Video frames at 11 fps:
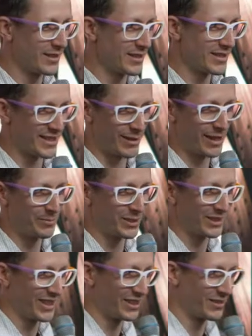Sir Edmund
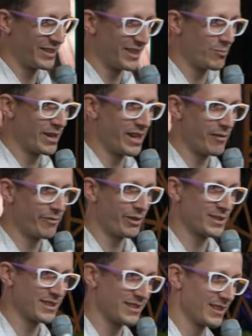Hillary, when he
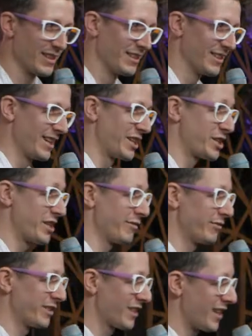first
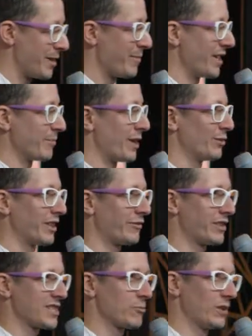achieved climbing Mount
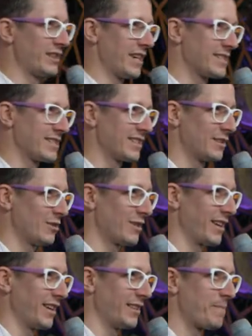Everest with Tenzing
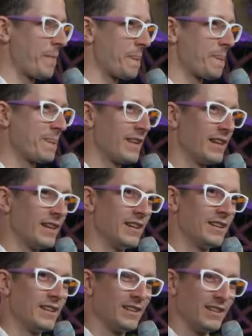Norgay
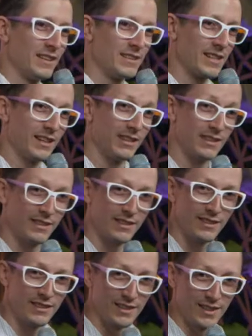said,
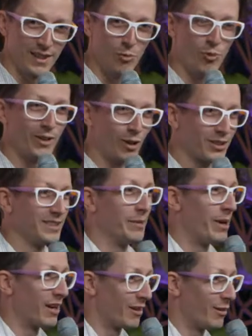We knocked the
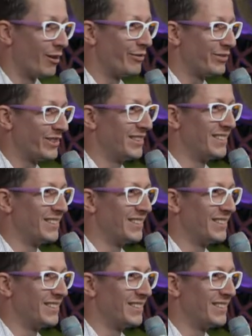bugger off.